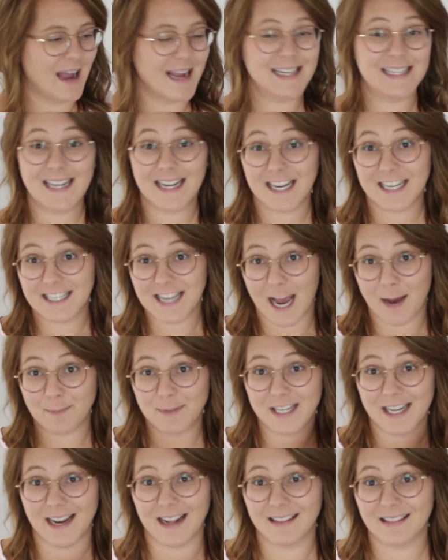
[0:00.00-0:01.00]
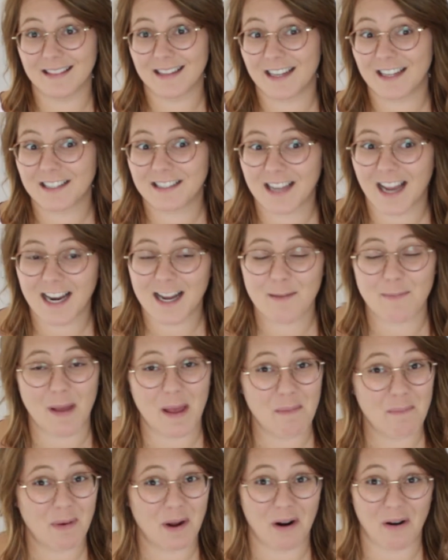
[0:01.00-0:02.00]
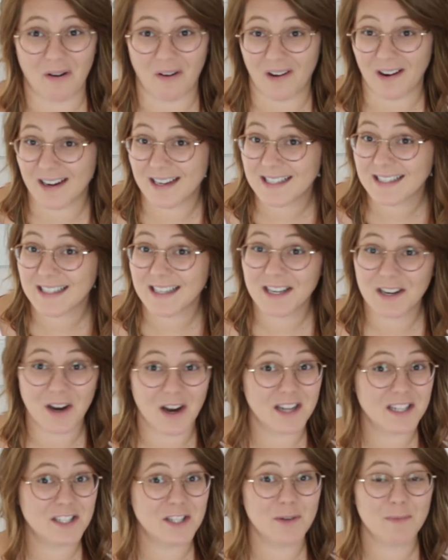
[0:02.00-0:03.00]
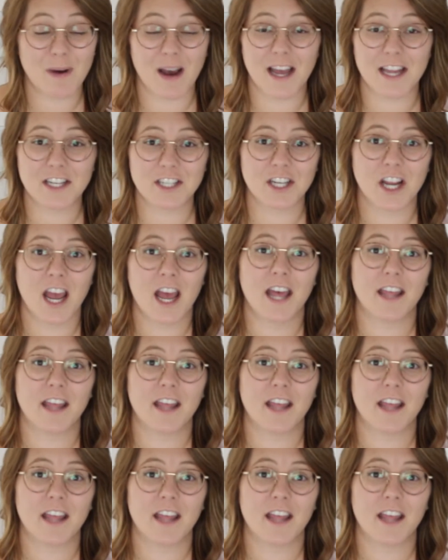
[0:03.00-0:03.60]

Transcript: I did adapt it a little tiny bit, but honestly not too much.